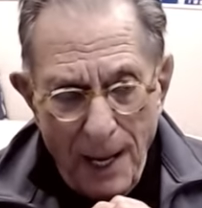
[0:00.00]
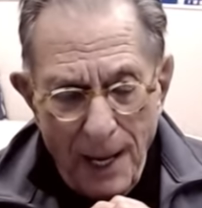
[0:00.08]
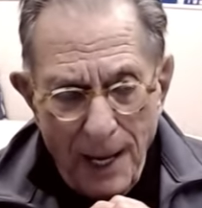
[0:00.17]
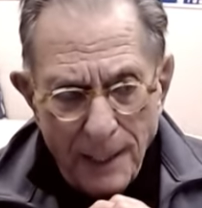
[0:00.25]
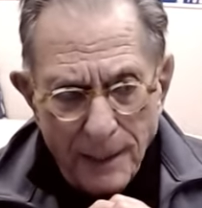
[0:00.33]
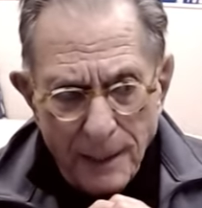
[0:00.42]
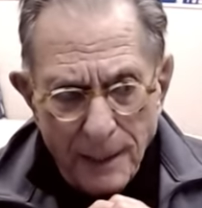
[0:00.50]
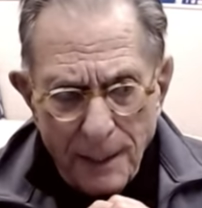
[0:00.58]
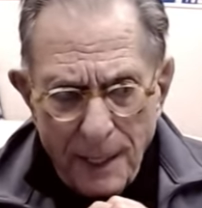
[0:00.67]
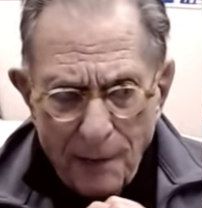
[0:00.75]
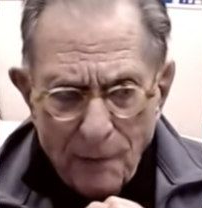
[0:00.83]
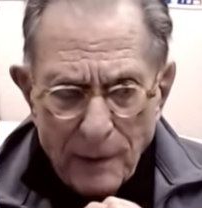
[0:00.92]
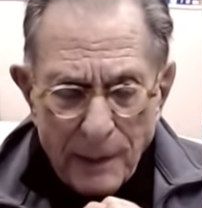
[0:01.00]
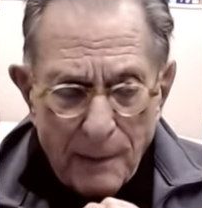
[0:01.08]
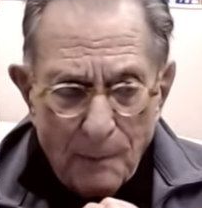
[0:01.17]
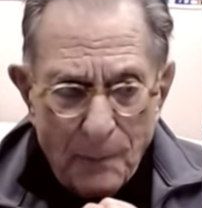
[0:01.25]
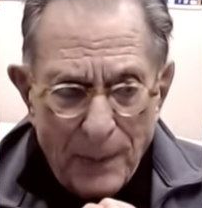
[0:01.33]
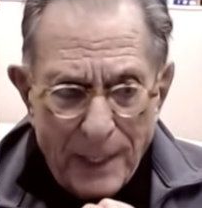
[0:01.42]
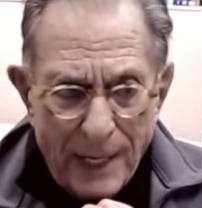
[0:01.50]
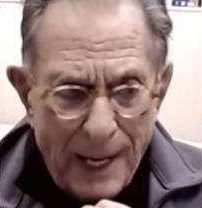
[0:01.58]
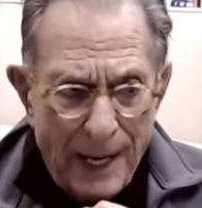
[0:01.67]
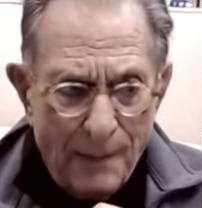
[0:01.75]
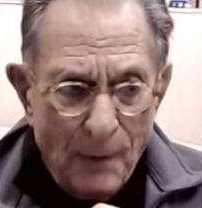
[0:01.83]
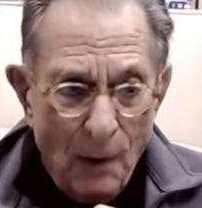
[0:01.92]
And there it
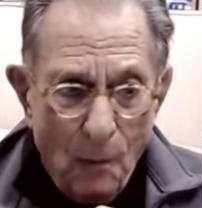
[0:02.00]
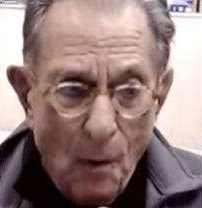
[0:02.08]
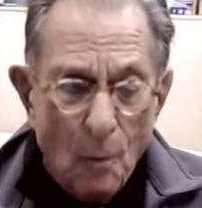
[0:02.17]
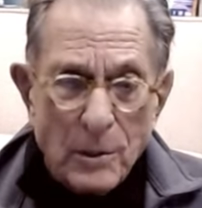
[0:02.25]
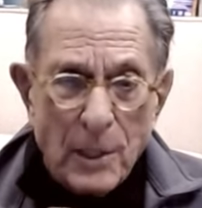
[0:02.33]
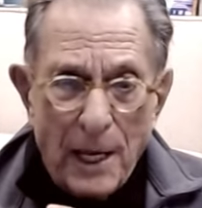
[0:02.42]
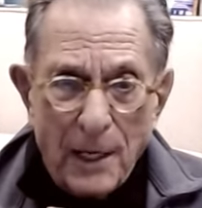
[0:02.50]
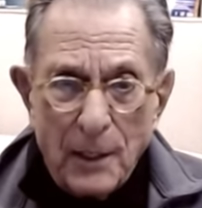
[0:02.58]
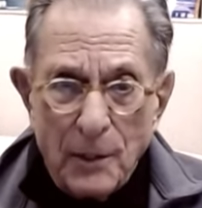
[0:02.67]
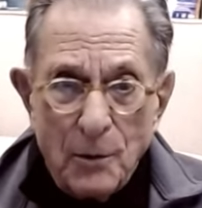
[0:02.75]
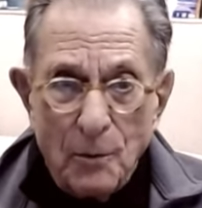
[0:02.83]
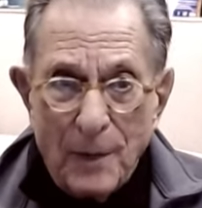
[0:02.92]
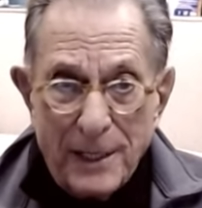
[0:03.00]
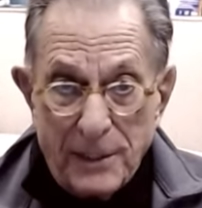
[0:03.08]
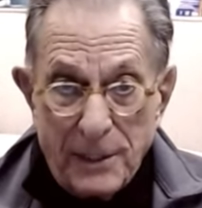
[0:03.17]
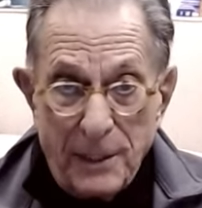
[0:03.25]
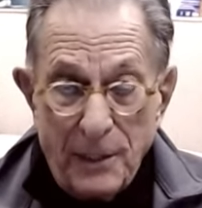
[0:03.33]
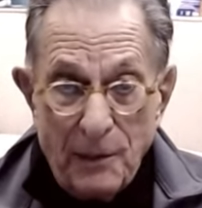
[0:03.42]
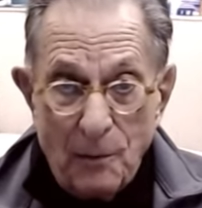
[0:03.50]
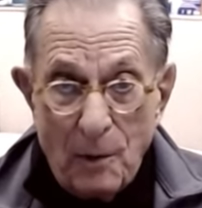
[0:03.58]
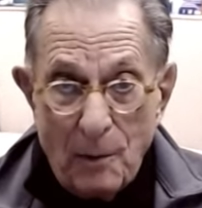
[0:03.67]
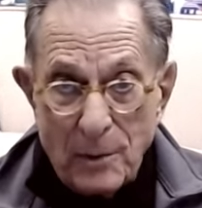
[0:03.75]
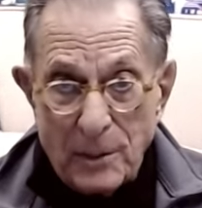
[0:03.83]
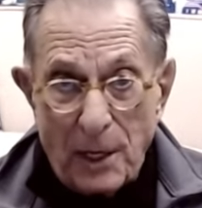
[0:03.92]
became what was I going to do my senior year?
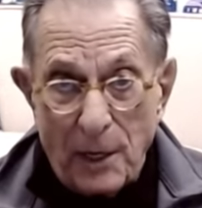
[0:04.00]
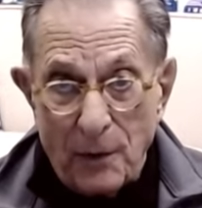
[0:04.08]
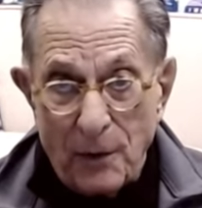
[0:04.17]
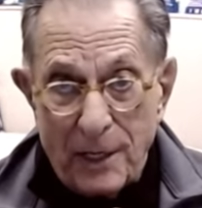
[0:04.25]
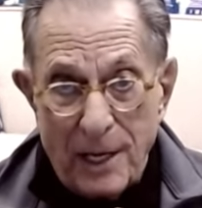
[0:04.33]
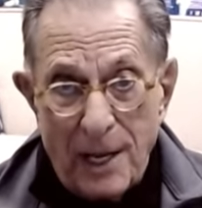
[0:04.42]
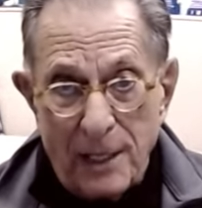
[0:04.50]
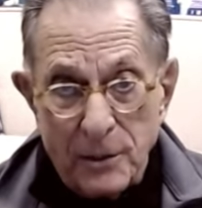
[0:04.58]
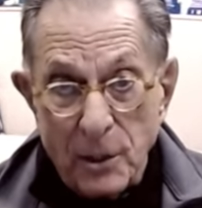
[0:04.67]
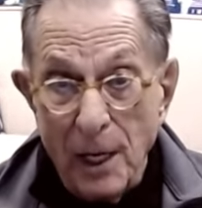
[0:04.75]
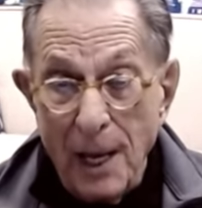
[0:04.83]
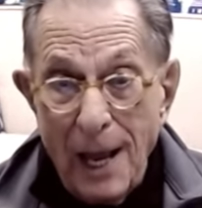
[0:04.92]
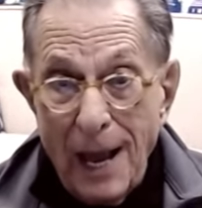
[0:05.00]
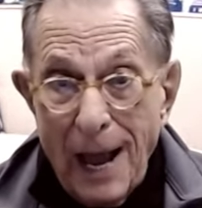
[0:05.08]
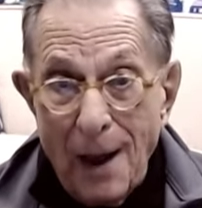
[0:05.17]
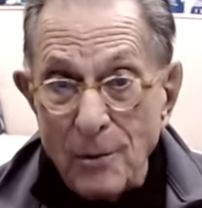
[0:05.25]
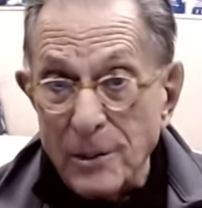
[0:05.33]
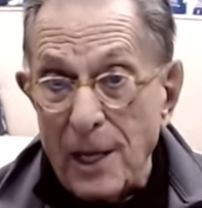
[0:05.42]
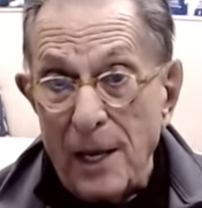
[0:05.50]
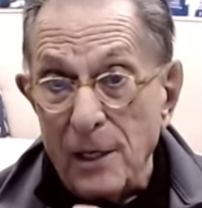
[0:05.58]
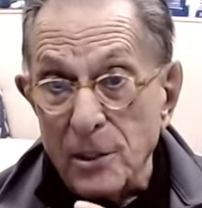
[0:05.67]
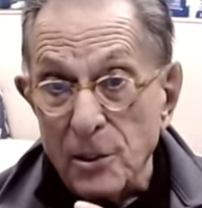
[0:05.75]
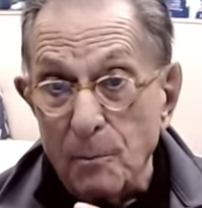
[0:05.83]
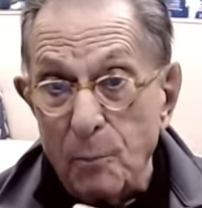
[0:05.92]
Where was I going to go to college? How was I
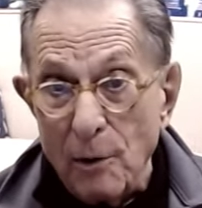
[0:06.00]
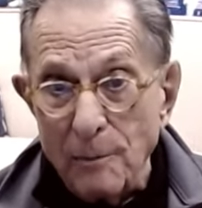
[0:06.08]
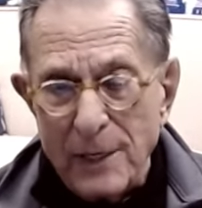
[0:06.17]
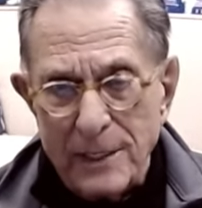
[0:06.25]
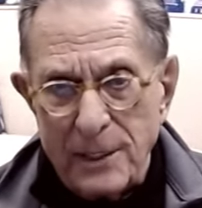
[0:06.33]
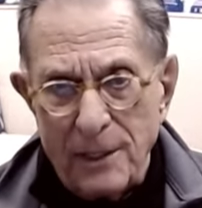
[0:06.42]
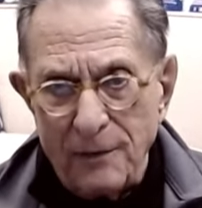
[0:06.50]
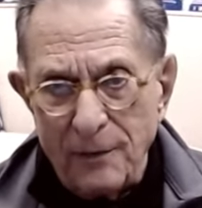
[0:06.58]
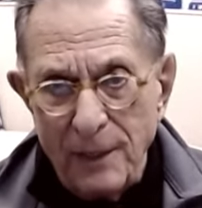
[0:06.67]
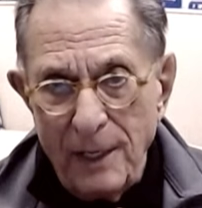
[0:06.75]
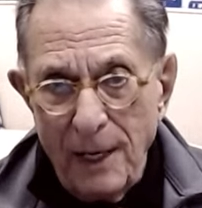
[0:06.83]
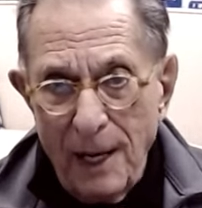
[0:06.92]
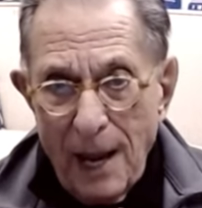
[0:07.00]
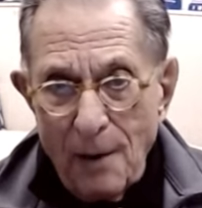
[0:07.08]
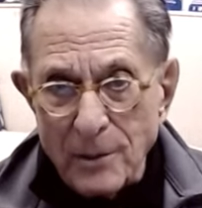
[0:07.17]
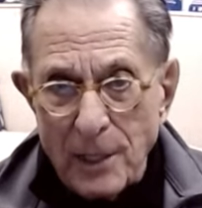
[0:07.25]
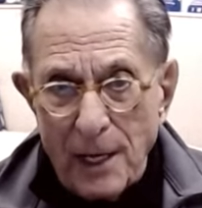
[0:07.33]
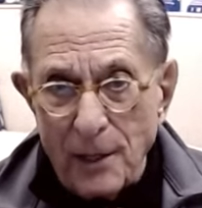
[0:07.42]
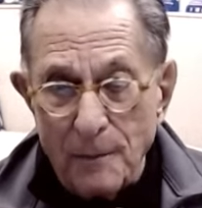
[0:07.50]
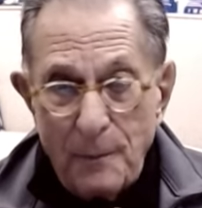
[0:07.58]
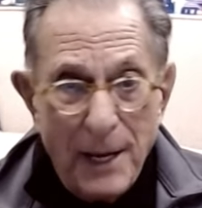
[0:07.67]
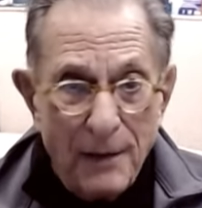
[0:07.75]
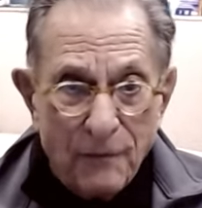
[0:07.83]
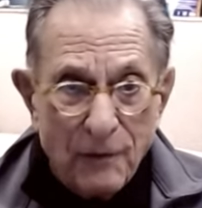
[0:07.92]
going to support myself? How was I going to
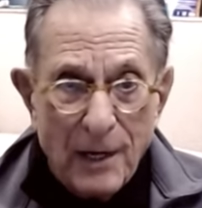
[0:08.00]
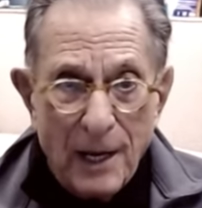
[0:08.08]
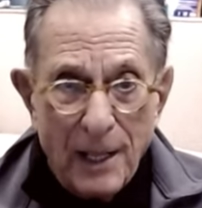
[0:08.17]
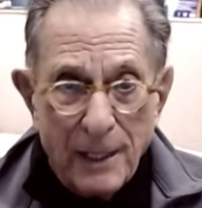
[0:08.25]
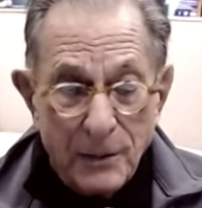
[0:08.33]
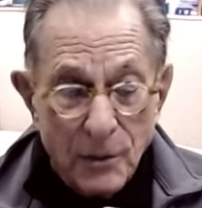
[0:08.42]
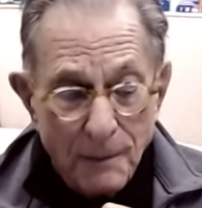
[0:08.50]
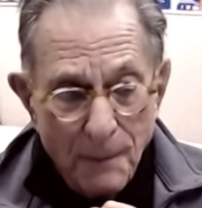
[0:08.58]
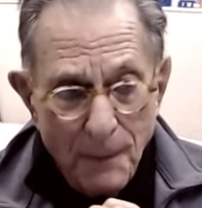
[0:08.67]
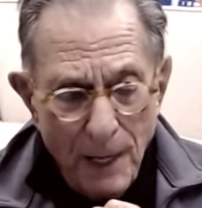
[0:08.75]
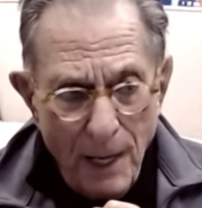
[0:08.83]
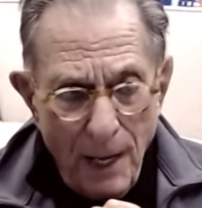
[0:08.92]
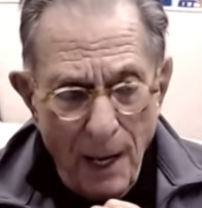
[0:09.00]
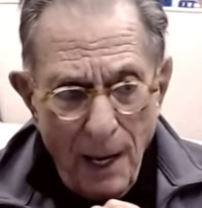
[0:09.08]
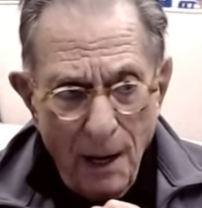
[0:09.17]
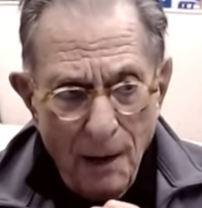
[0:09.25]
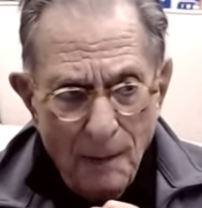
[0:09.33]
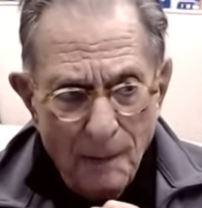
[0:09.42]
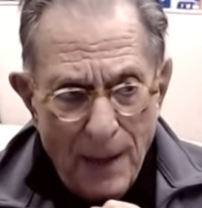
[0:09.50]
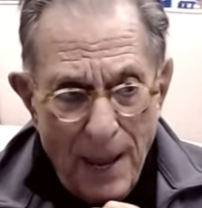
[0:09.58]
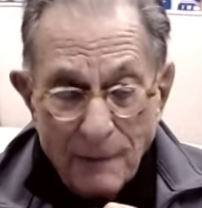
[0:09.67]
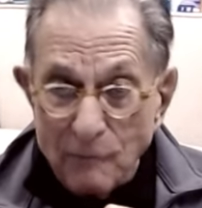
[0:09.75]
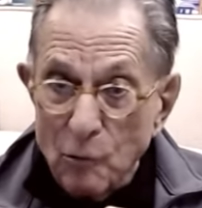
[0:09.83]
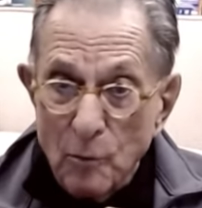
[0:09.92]
pay for college um,
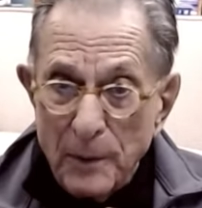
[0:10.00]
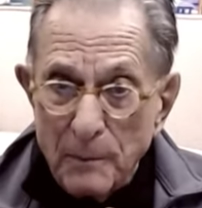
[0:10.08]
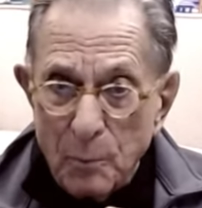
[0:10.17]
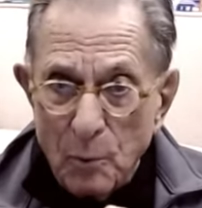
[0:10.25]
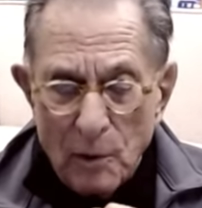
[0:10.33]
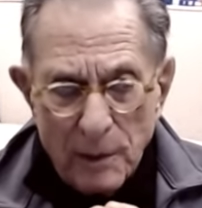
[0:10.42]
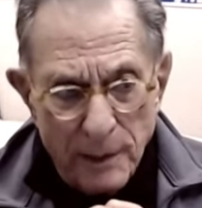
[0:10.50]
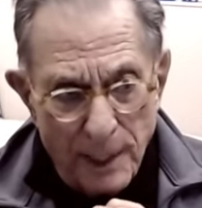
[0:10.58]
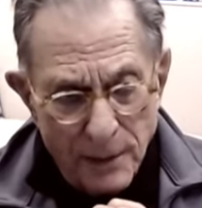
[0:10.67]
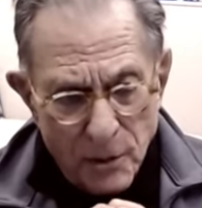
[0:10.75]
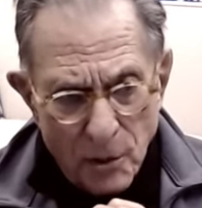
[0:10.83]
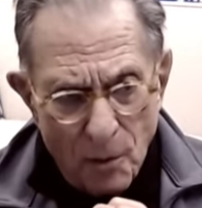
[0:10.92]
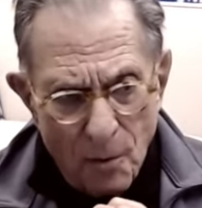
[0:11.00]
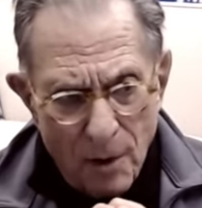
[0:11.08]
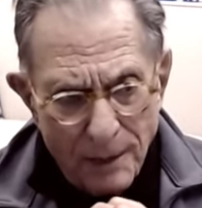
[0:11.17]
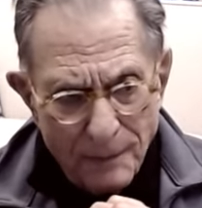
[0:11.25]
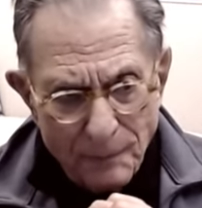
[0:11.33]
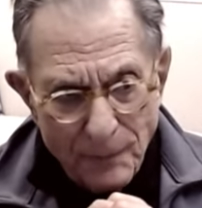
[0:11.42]
and room and board and so on?